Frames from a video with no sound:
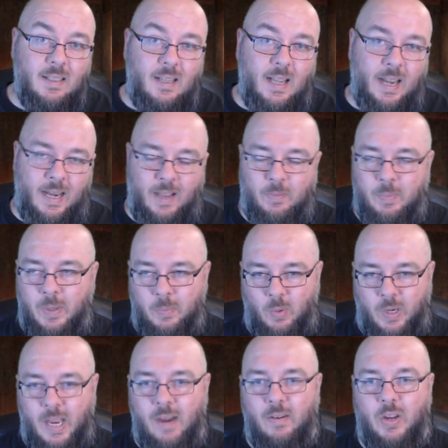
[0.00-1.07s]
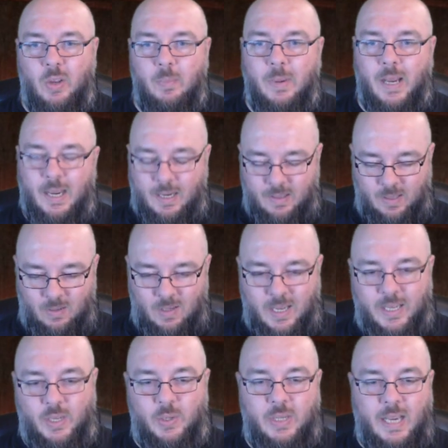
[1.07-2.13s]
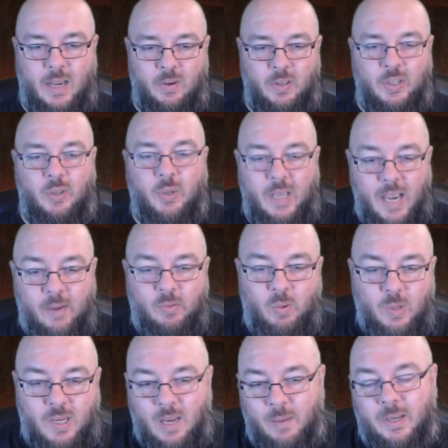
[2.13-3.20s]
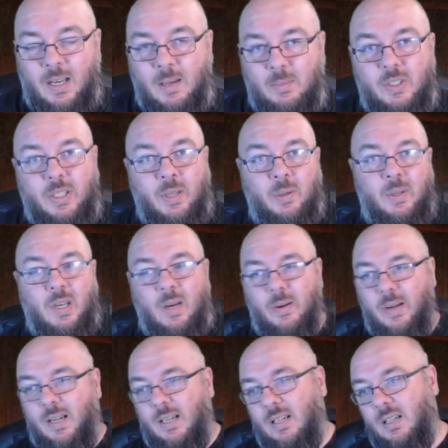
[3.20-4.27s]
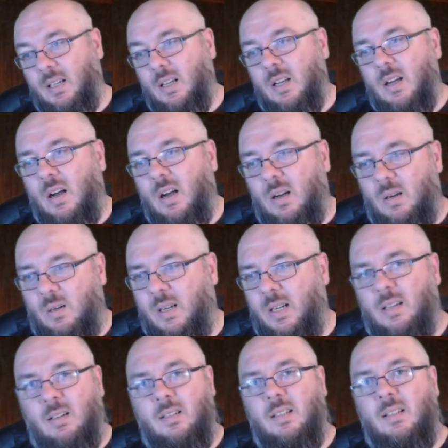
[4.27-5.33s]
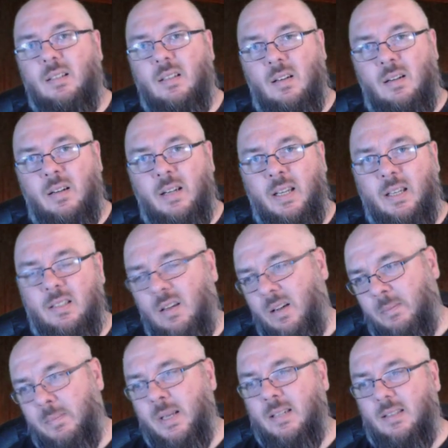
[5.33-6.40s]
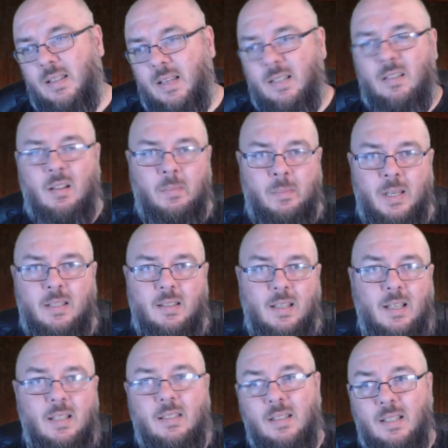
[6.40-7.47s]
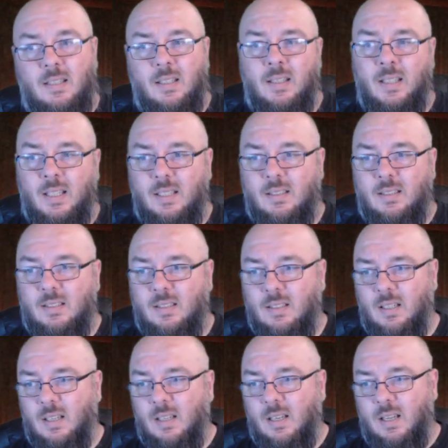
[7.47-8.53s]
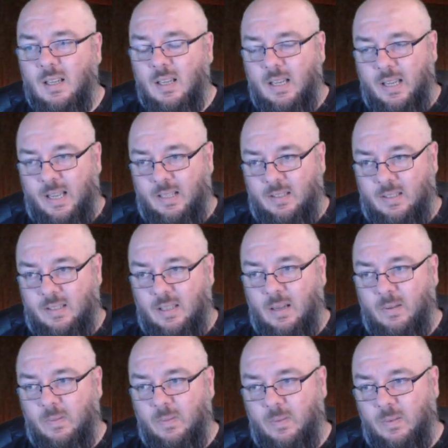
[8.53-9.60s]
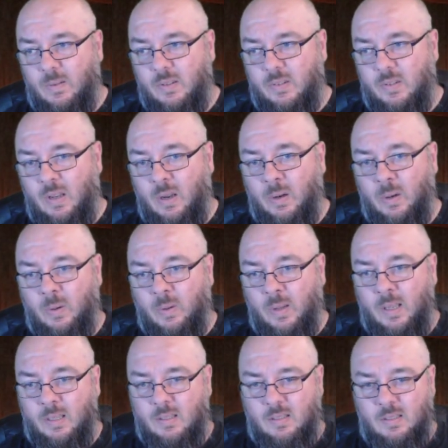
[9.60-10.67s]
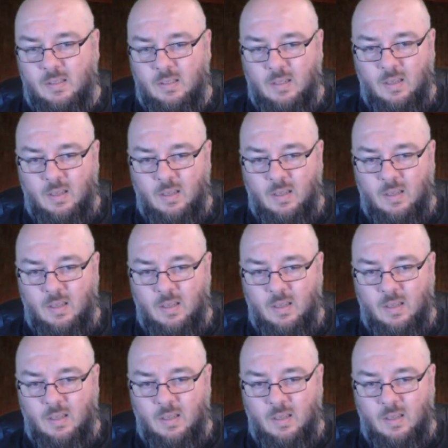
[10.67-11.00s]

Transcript: and have people carry you back they'll lay you down and you'll get everyone coming up to you going oh i like this guy He's, i miss this i'll miss this this and this and stuff so it's